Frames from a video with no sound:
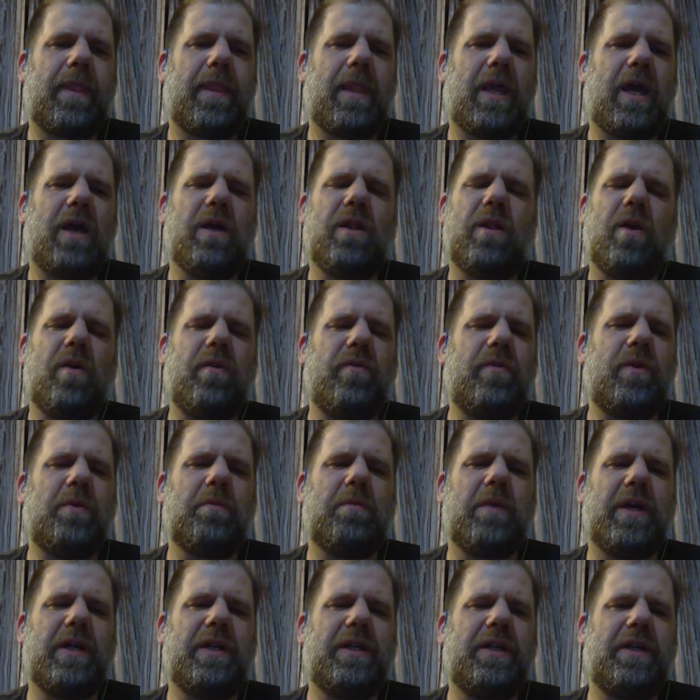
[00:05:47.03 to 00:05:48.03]
I love you,
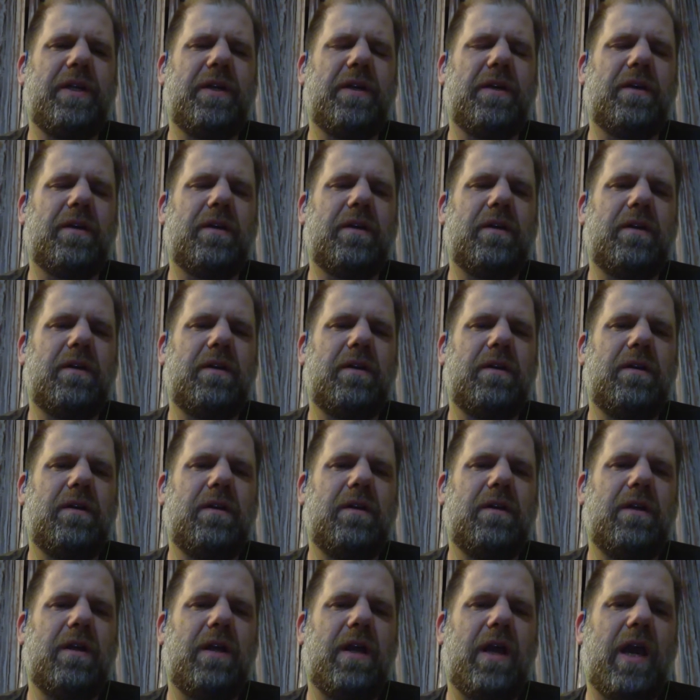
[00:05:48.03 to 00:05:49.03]
my dear,
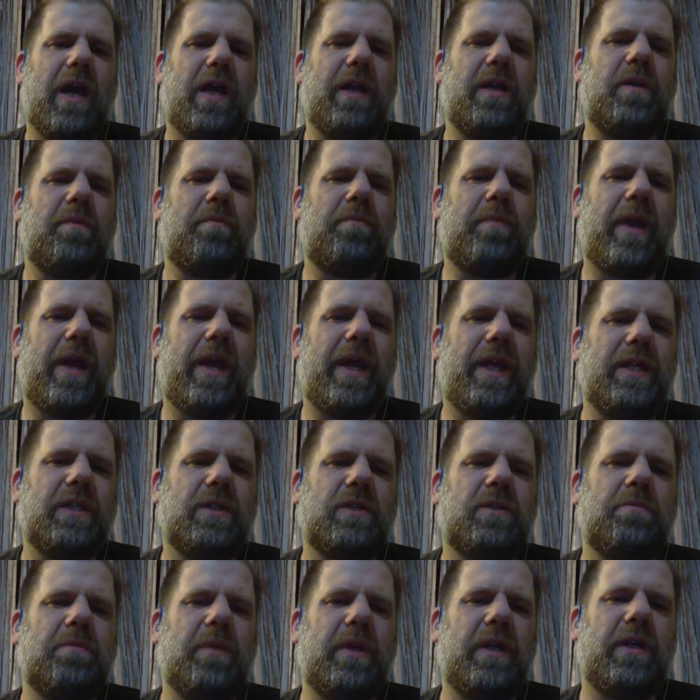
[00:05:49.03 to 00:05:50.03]
and it
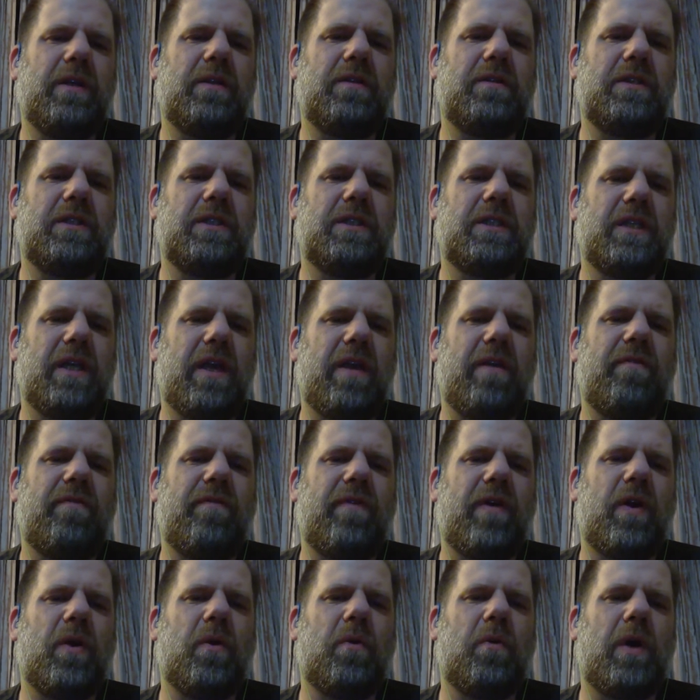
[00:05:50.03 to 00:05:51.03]
pains me to say
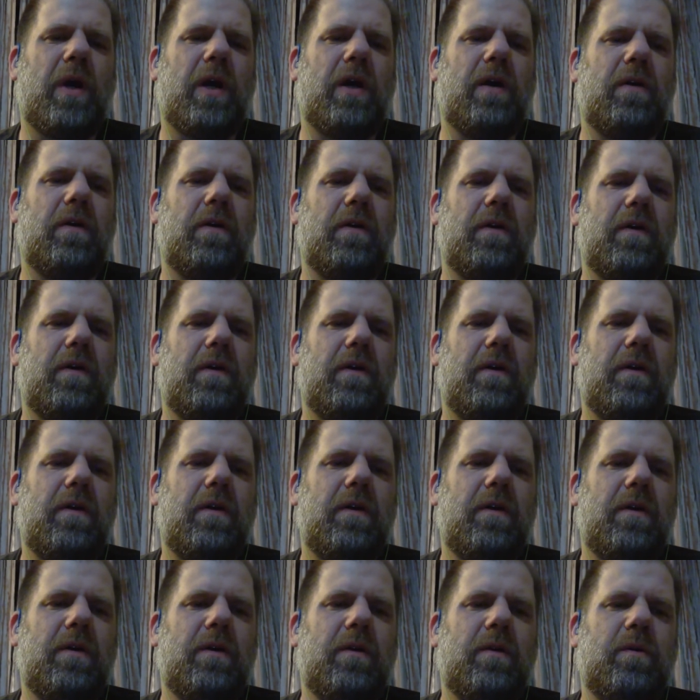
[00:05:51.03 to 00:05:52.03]
farewell,
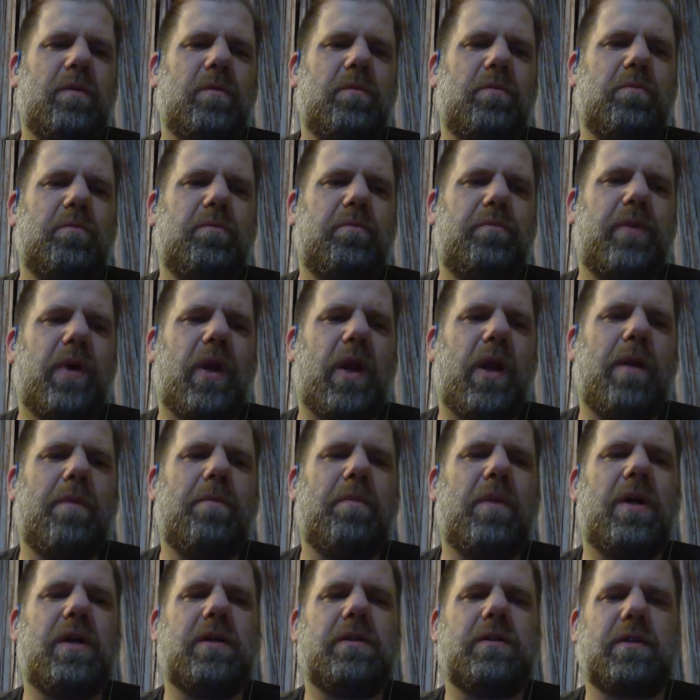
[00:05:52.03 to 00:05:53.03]
but I
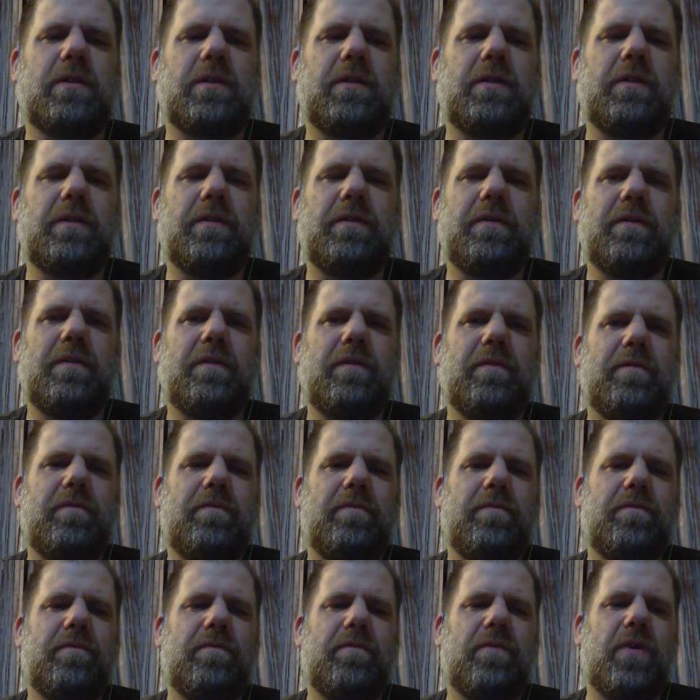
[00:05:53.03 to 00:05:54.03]
must,
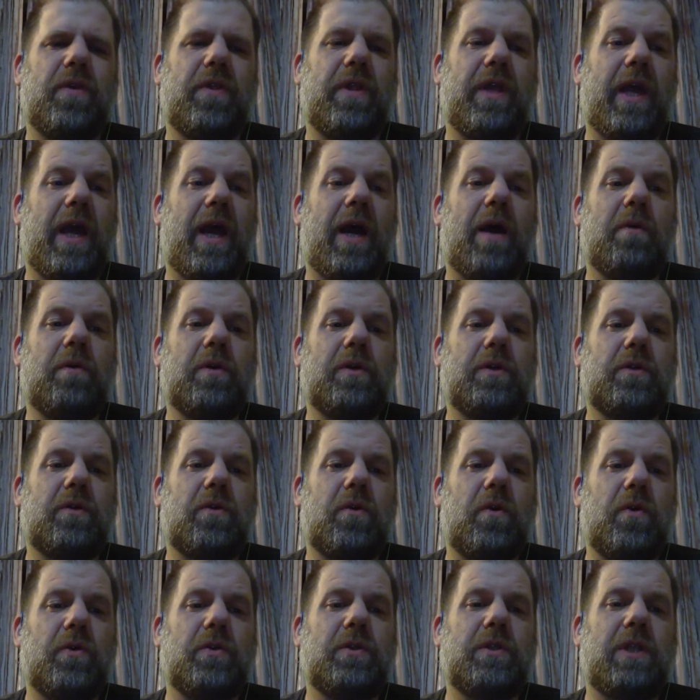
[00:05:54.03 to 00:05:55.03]
for the hour
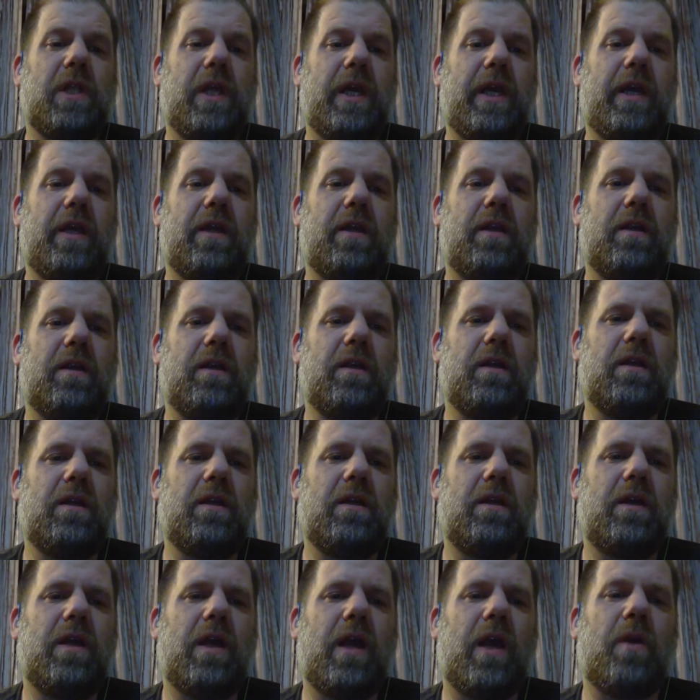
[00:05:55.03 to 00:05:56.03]
grows late,
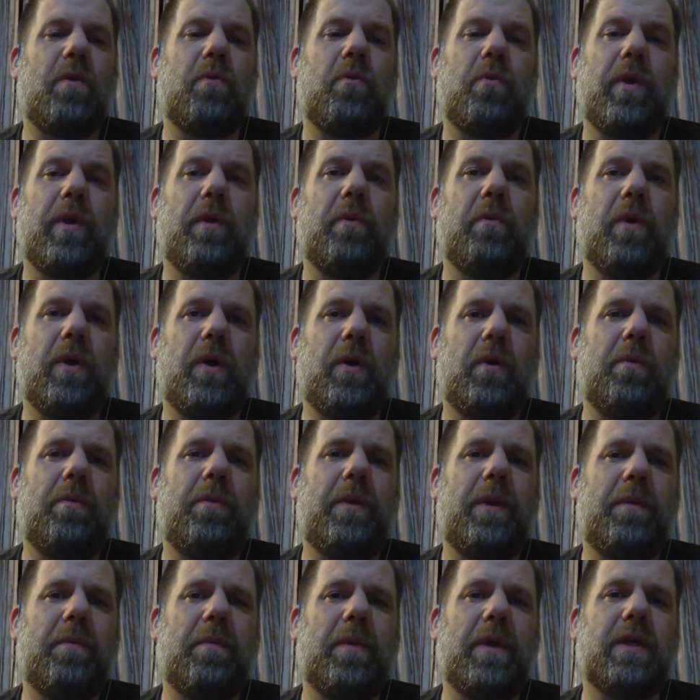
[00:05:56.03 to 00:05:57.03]
and we will
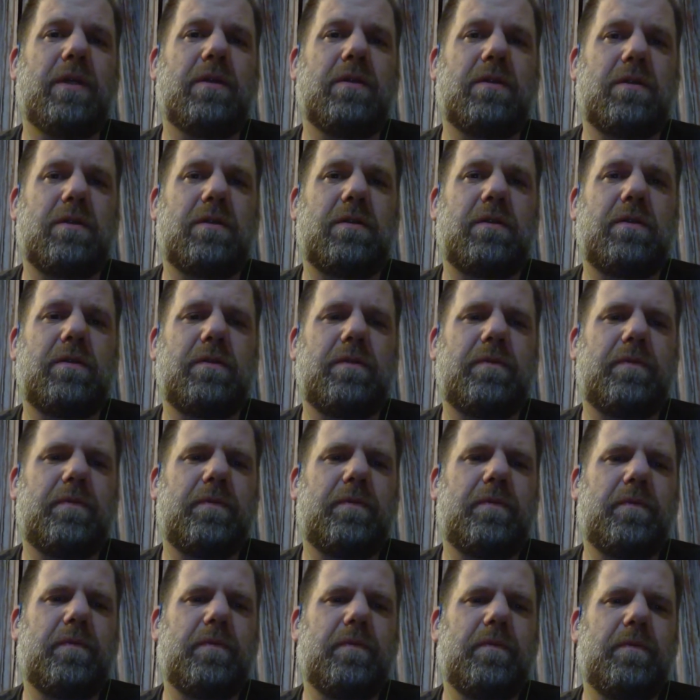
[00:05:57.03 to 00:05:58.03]
be missed.
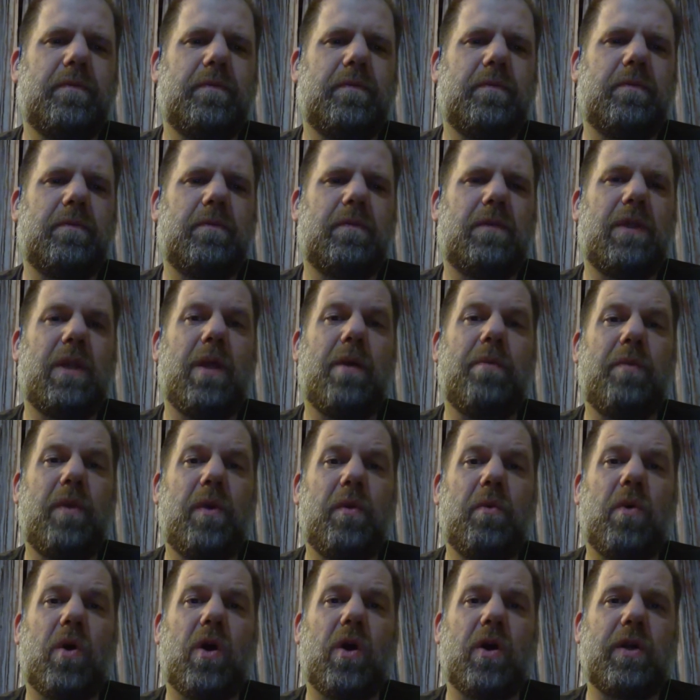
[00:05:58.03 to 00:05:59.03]
Let me
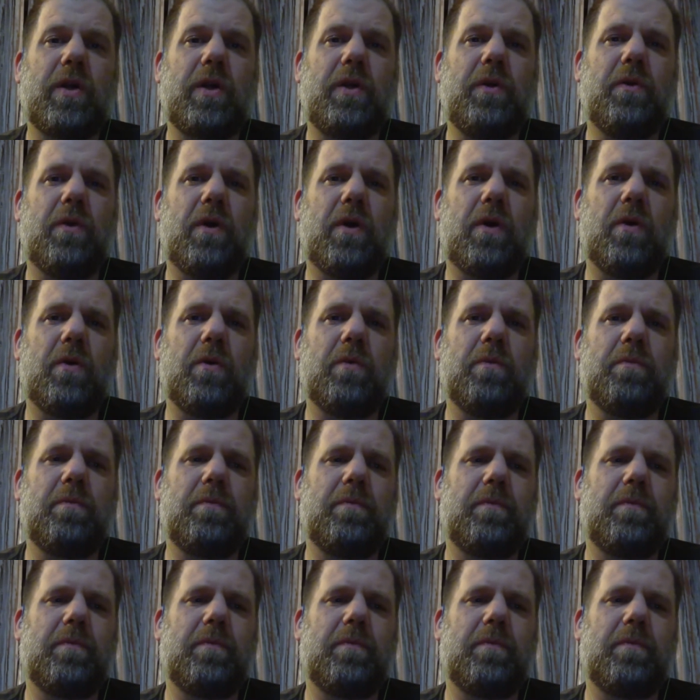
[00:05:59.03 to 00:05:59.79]
walk you home.